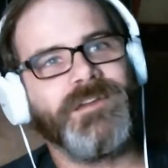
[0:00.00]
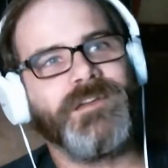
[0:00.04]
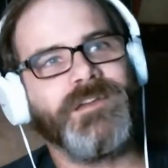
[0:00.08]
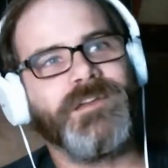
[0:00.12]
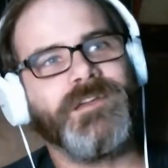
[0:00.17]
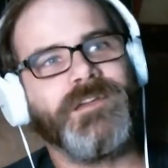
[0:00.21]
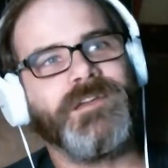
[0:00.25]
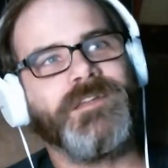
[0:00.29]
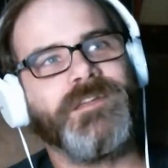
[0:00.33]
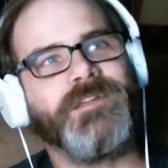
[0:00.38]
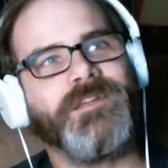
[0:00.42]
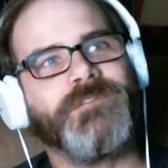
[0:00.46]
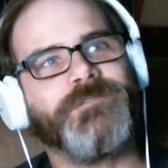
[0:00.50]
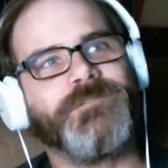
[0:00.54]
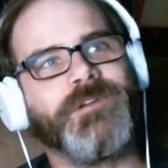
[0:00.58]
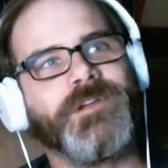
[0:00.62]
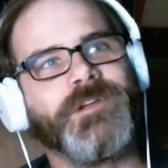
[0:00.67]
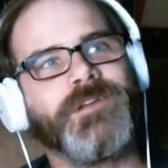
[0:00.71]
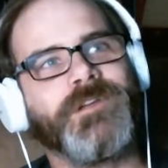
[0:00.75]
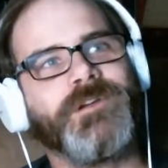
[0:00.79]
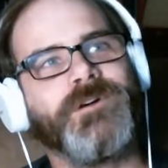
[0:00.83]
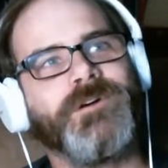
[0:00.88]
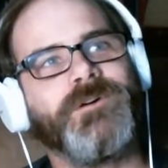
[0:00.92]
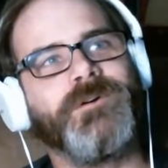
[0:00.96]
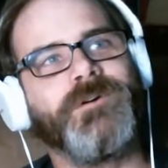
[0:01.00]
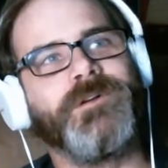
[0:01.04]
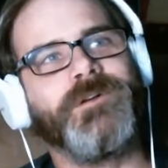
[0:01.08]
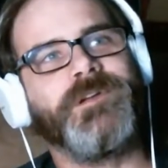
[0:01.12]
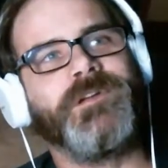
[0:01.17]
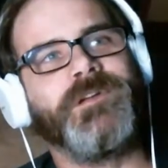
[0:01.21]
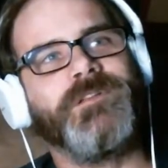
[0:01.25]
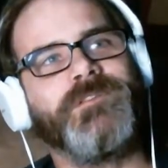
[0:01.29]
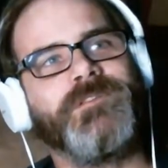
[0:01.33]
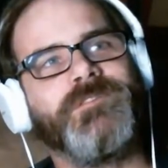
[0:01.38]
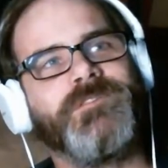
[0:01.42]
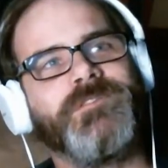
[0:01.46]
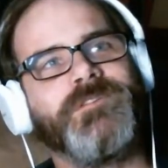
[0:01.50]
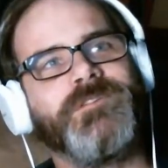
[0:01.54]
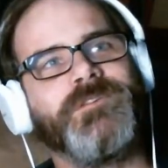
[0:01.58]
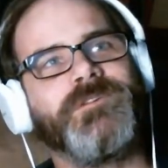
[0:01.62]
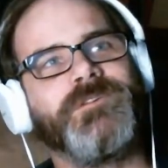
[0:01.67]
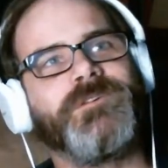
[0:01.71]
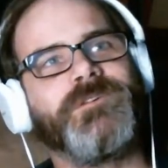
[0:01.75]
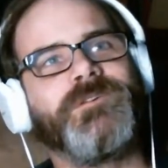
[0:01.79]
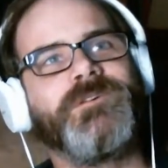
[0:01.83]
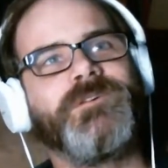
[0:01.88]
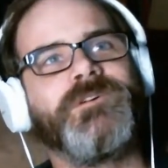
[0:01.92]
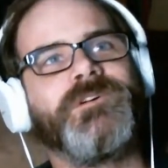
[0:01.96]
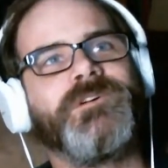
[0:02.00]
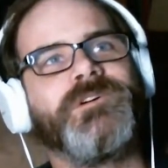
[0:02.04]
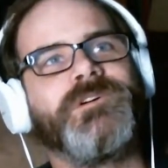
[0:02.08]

And if I go into